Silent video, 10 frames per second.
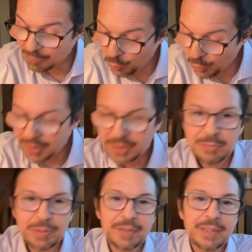what are
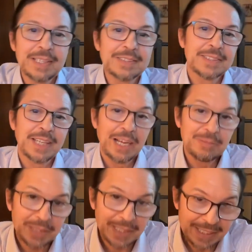some of the things that
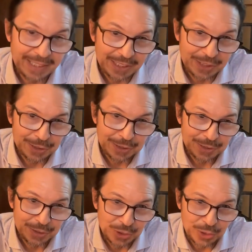I'm going to get
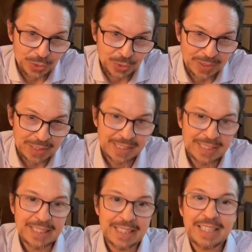you
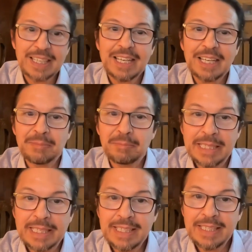and
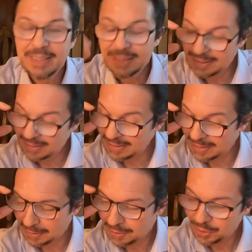me
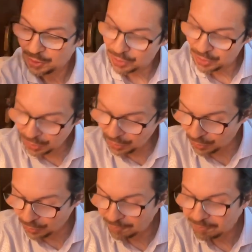to
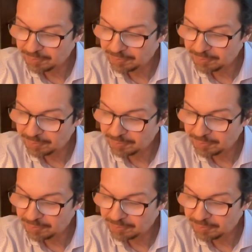do?